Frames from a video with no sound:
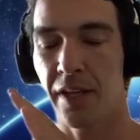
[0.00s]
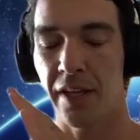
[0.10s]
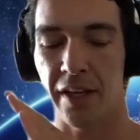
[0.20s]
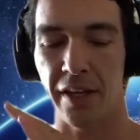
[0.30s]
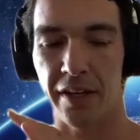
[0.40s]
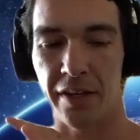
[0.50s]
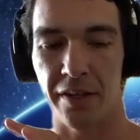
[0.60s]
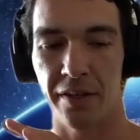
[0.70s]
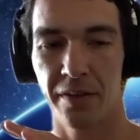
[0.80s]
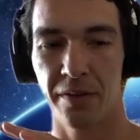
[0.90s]
And
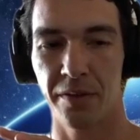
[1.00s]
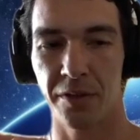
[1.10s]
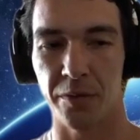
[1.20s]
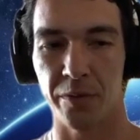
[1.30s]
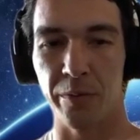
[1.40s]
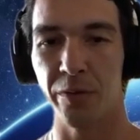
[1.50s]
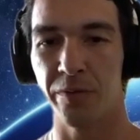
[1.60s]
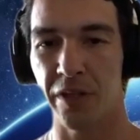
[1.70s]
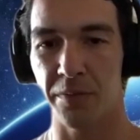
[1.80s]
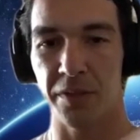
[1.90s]
so we
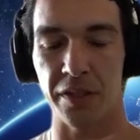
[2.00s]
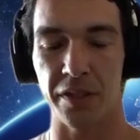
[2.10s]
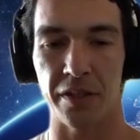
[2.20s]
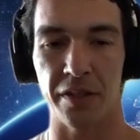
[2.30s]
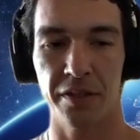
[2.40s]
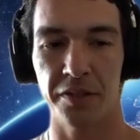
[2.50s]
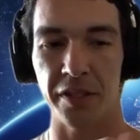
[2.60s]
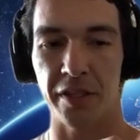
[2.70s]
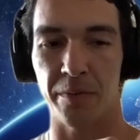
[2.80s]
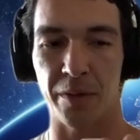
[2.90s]
moved up to
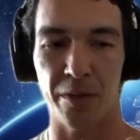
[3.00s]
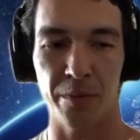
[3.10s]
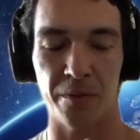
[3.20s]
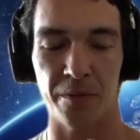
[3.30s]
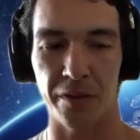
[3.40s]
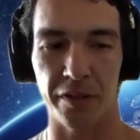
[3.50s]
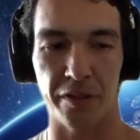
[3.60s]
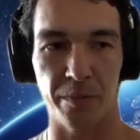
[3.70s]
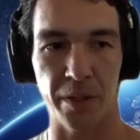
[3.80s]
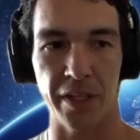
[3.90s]
Santa Barbara for a
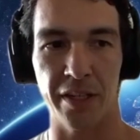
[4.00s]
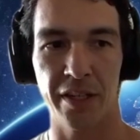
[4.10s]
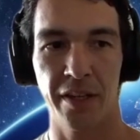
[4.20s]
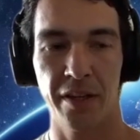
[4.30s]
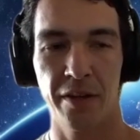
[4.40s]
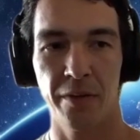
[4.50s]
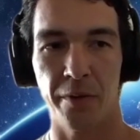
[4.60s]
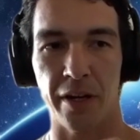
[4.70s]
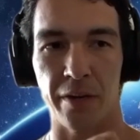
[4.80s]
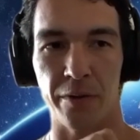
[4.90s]
little bit
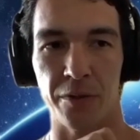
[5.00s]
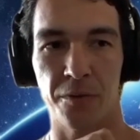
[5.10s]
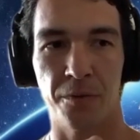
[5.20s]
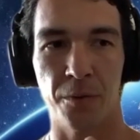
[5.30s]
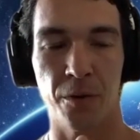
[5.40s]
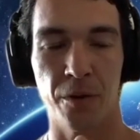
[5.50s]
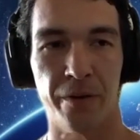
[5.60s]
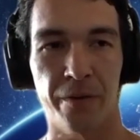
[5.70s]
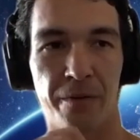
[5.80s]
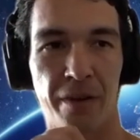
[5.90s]
when I was 4
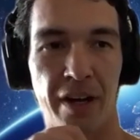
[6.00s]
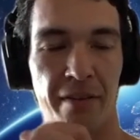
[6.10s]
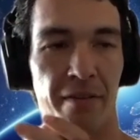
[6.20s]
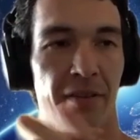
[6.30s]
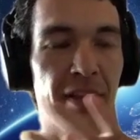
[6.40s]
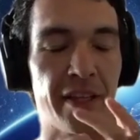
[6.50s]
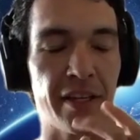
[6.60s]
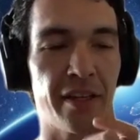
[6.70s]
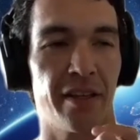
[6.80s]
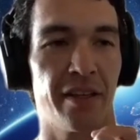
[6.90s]
or 5. I
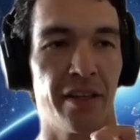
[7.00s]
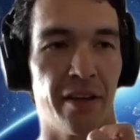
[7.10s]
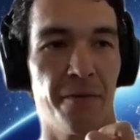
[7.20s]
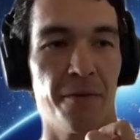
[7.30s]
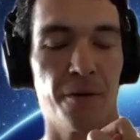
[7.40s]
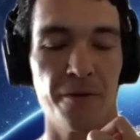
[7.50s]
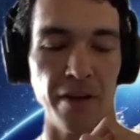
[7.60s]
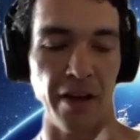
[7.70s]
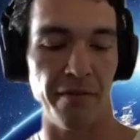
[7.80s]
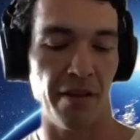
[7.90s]
think, yeah, 4 or
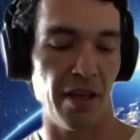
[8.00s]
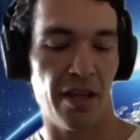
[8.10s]
5.